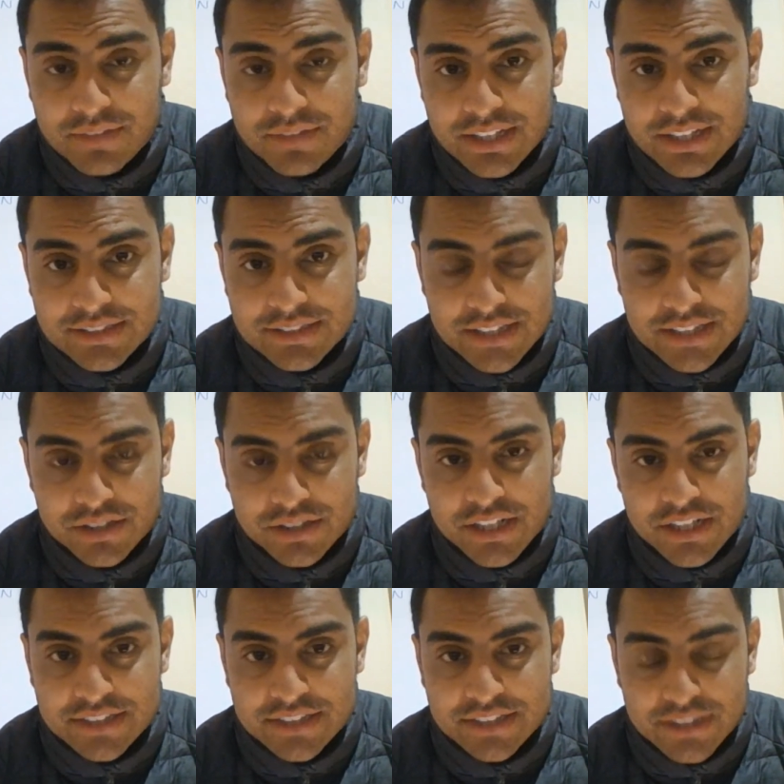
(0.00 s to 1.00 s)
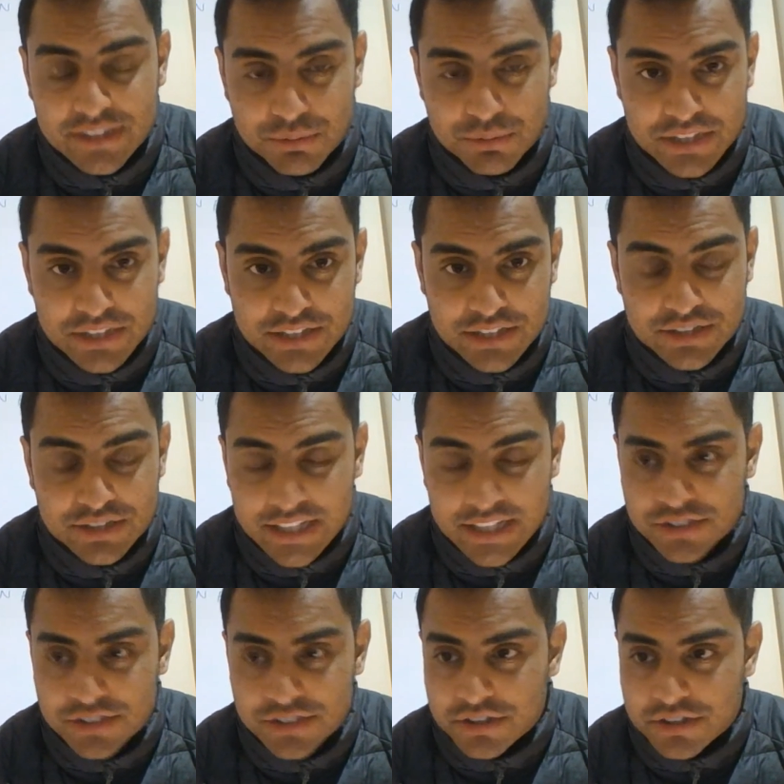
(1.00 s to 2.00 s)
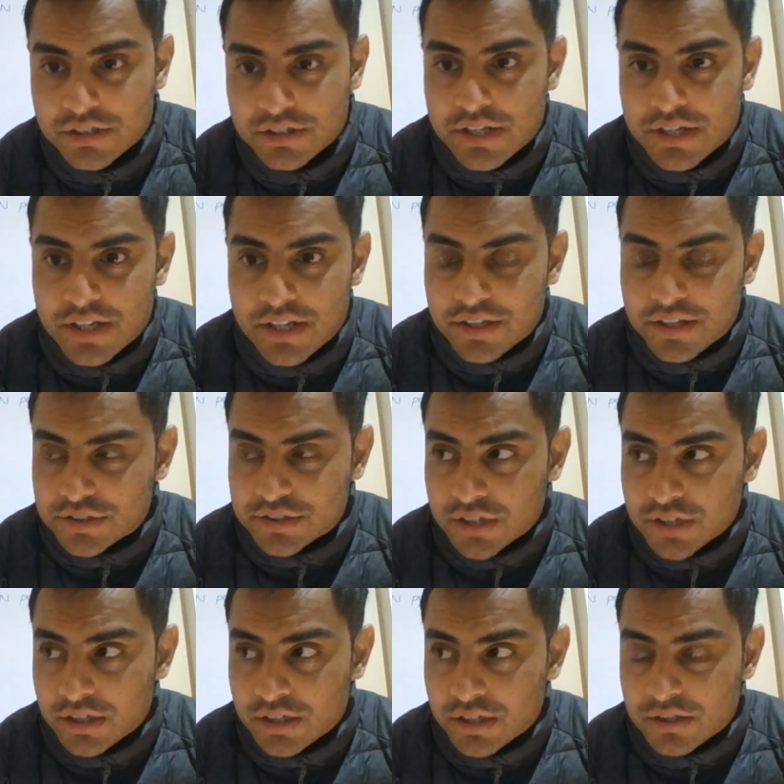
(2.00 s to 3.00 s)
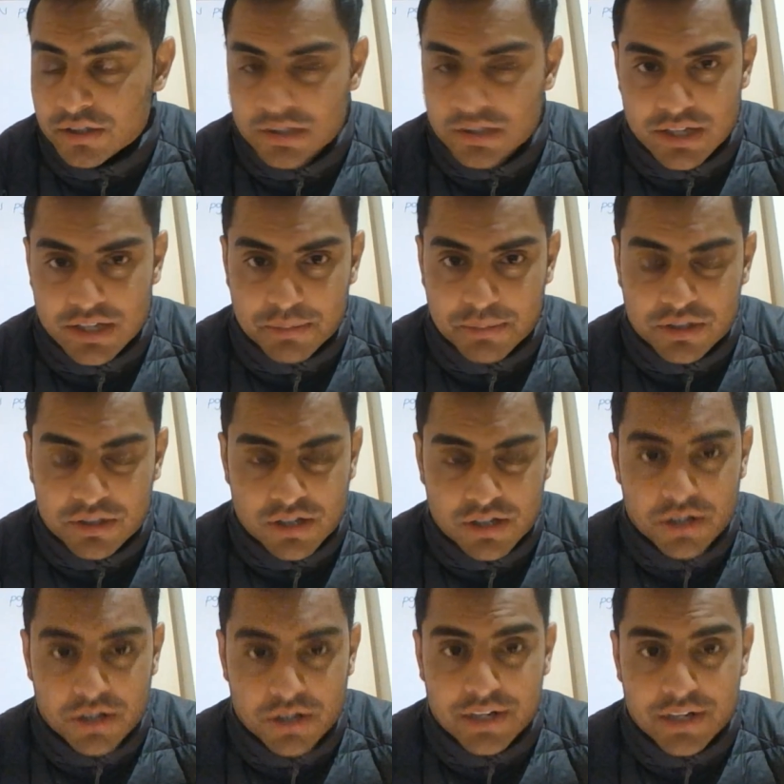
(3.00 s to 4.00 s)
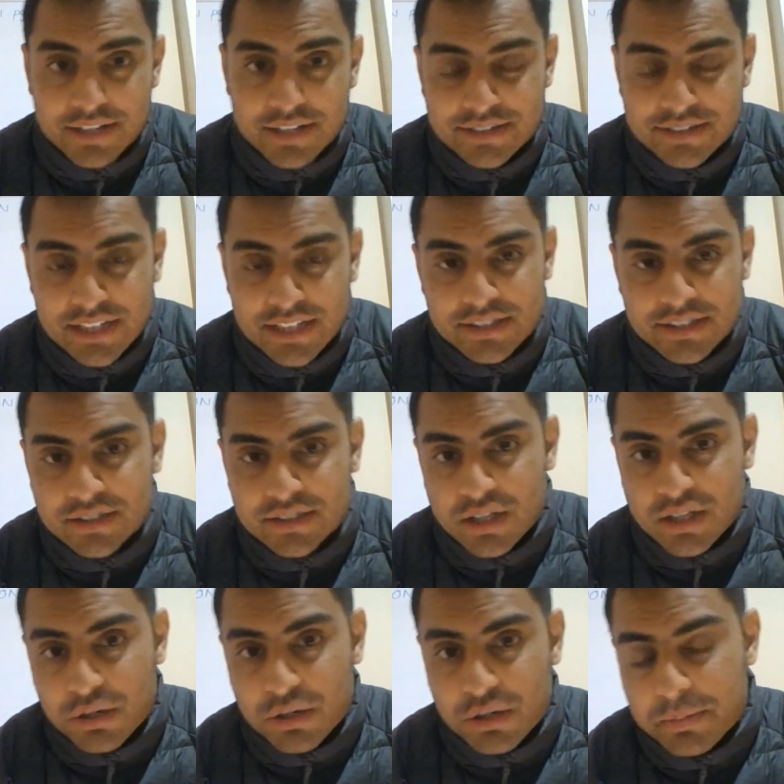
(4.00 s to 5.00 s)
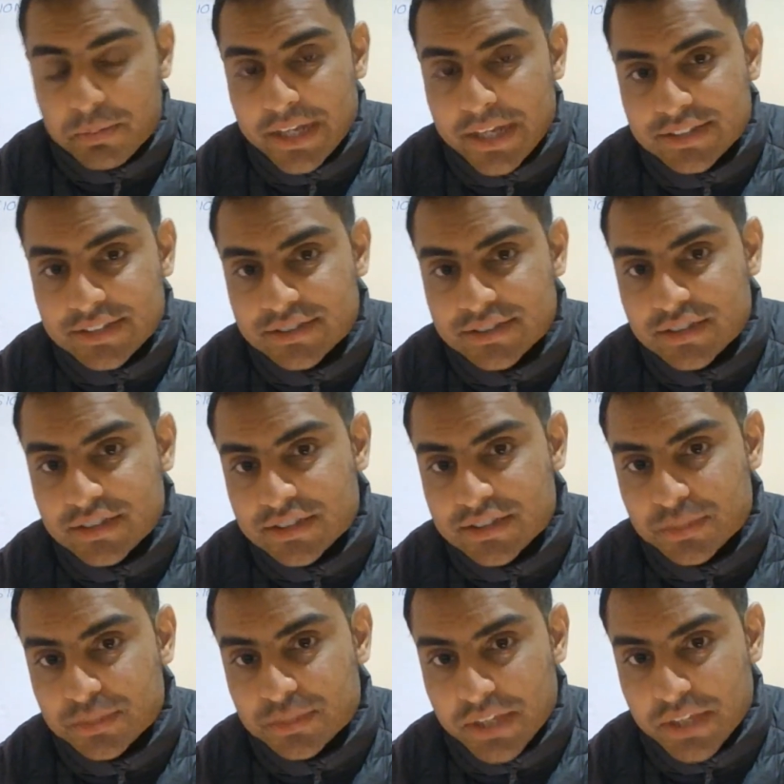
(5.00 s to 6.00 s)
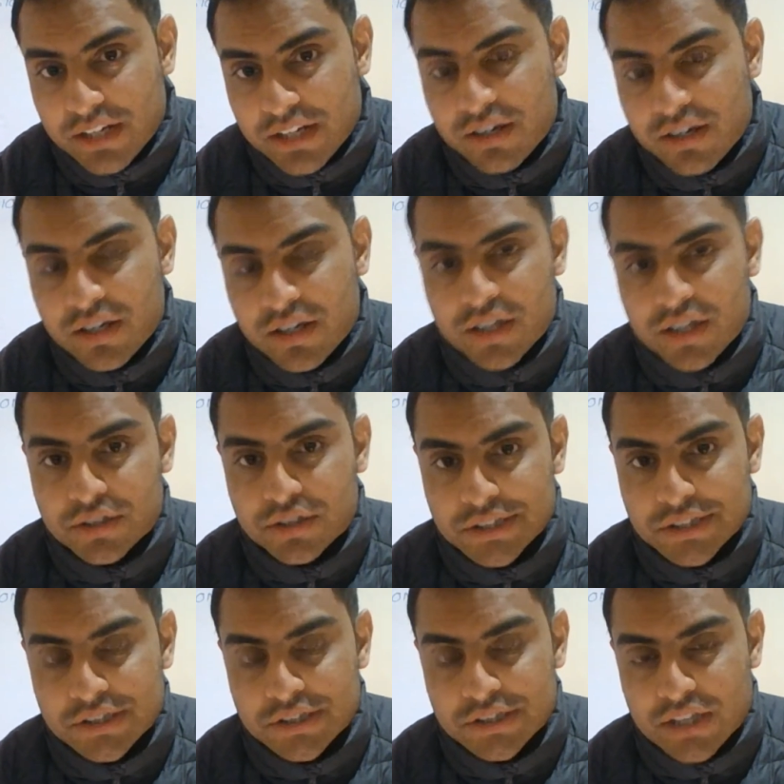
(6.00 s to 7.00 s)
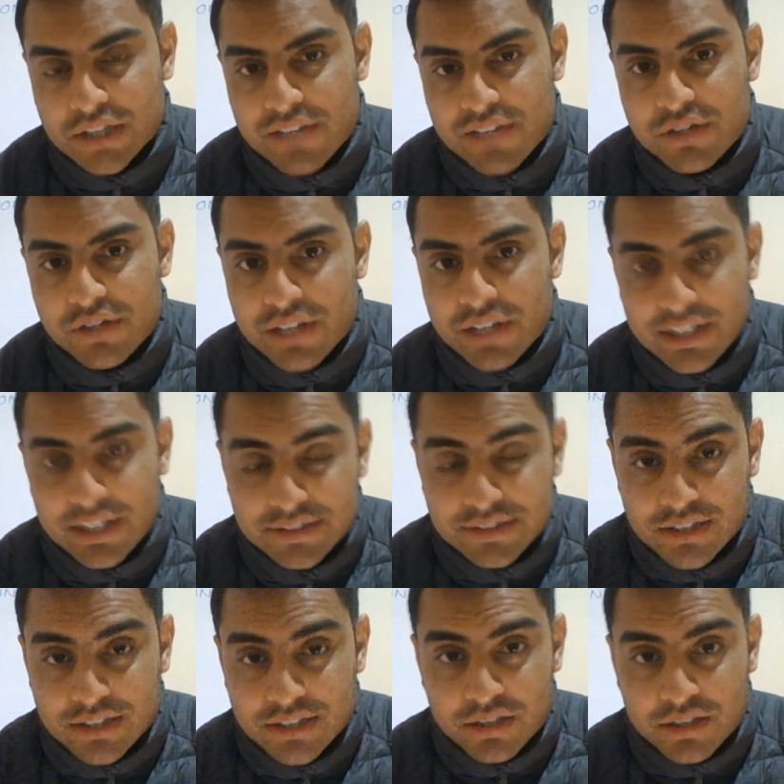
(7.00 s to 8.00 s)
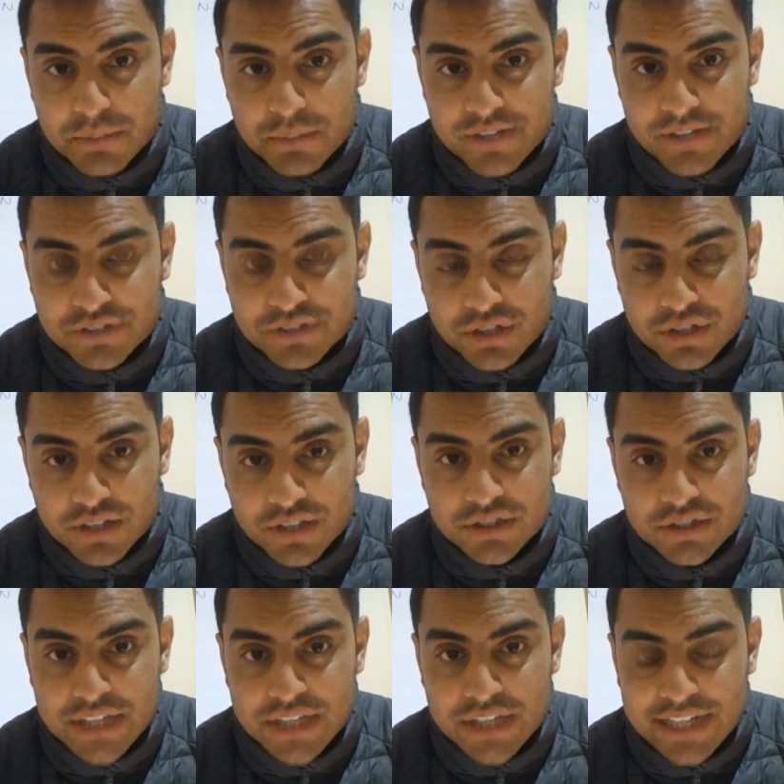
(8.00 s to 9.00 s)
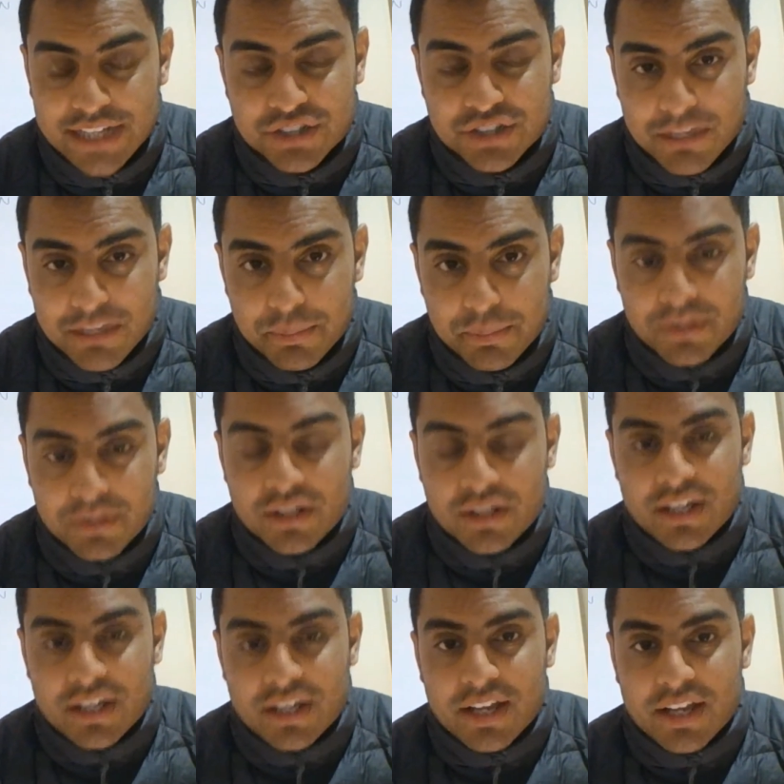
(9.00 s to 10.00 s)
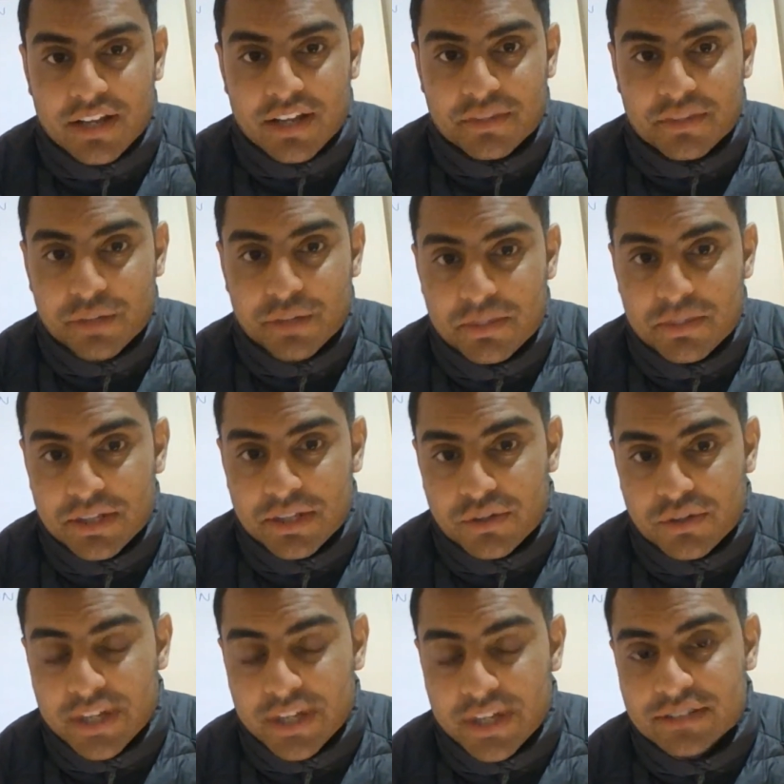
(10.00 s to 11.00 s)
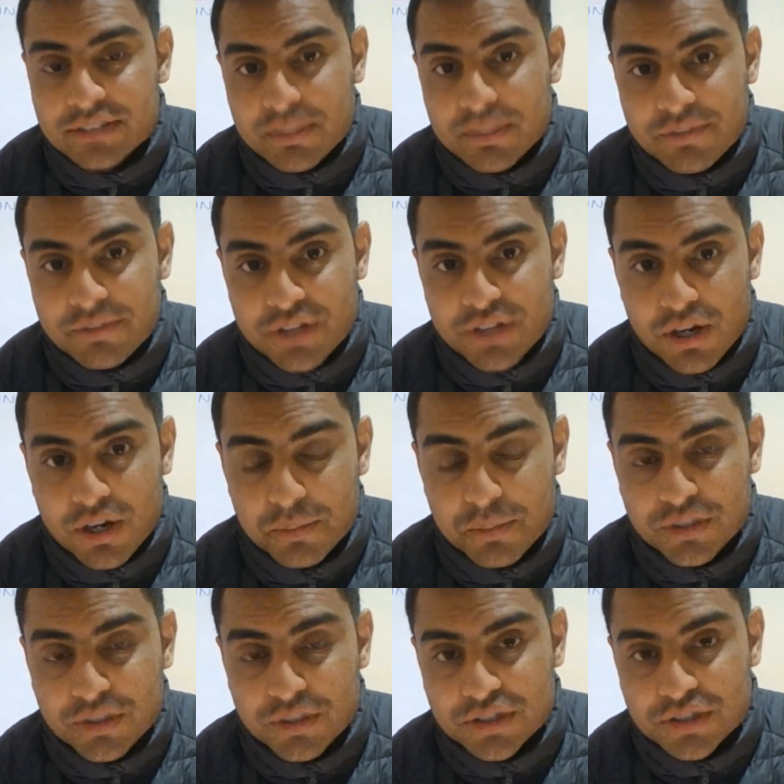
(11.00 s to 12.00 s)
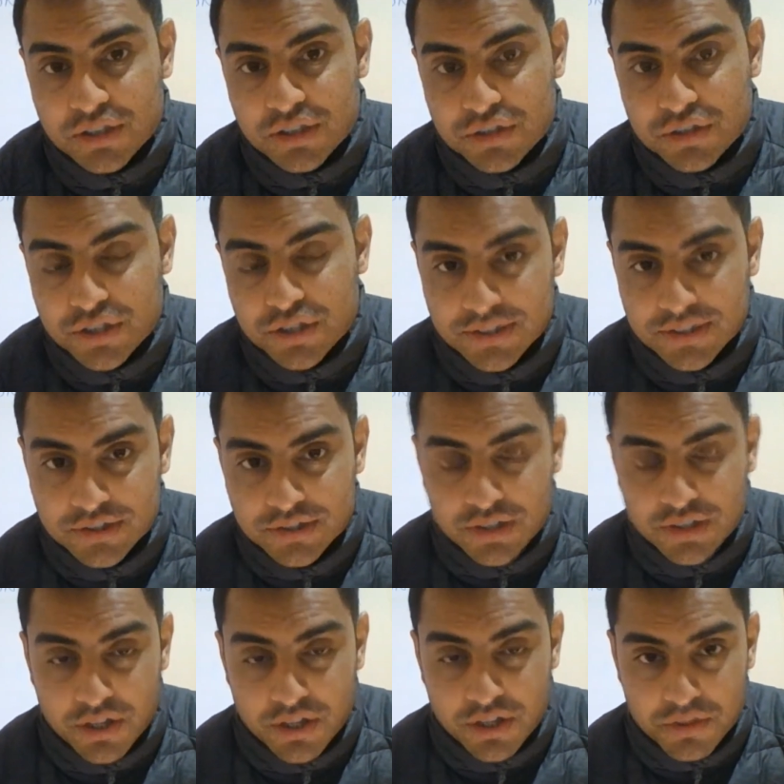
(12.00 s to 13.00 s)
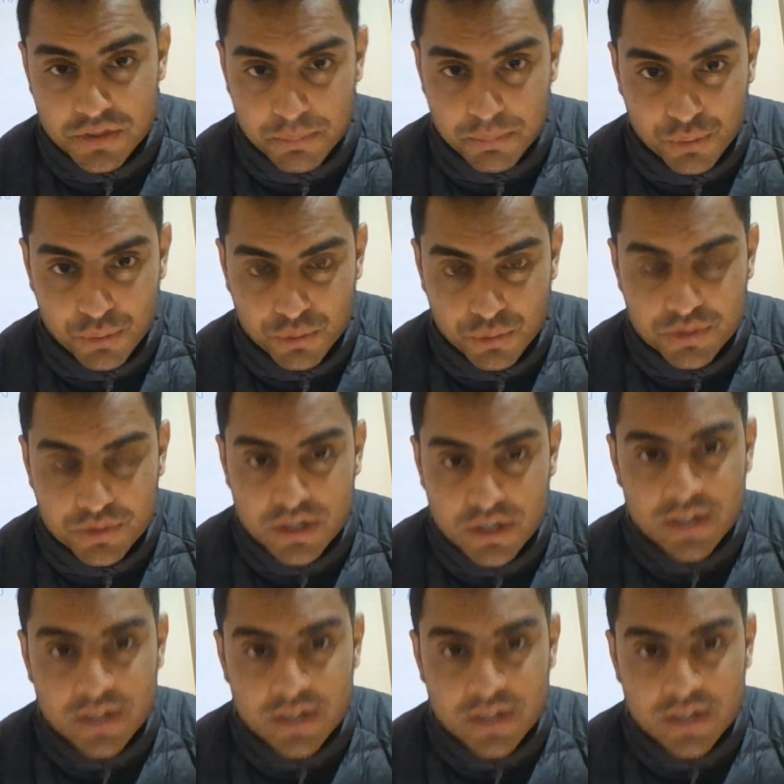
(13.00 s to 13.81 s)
is increasing with each section. So I'm going to go at a slightly slower pace this week, just to give you guys a little bit of a chance to catch up. And I'm going to be doing some of the homework solutions on the board.